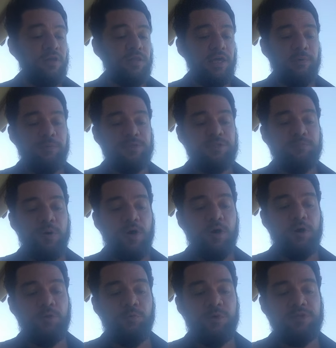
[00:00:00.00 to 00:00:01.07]
They would
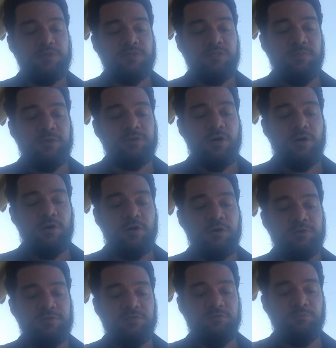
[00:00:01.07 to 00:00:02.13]
spar with
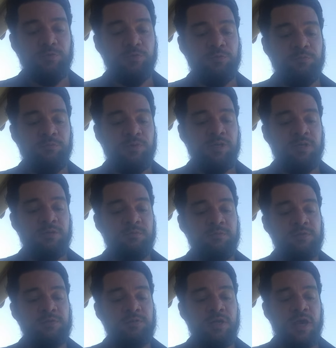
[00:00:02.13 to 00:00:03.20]
scimitars of moonbeams